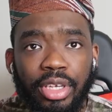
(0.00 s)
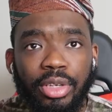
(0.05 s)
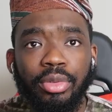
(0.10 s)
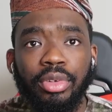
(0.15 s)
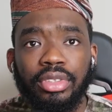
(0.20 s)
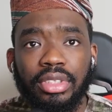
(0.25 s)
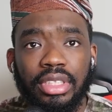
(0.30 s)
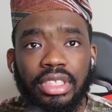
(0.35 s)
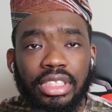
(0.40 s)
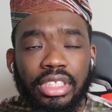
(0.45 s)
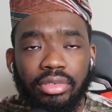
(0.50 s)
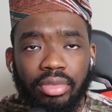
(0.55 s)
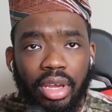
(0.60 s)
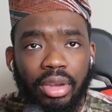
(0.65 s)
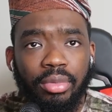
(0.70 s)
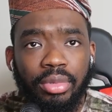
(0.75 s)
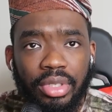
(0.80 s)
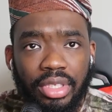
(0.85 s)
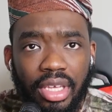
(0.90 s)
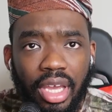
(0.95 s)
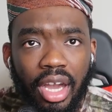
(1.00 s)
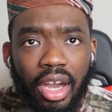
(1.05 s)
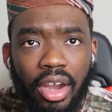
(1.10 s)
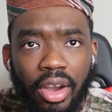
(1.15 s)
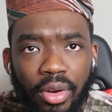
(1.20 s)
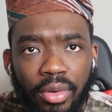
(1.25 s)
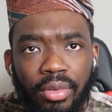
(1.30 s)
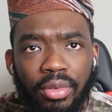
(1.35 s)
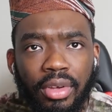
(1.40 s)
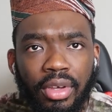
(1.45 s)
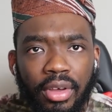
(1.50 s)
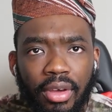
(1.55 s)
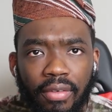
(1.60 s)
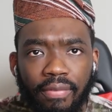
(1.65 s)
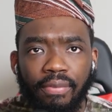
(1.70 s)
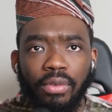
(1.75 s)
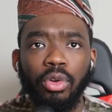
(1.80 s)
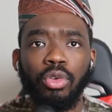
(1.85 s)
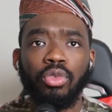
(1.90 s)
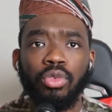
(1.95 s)
really want to interact with y'all.
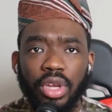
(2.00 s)
For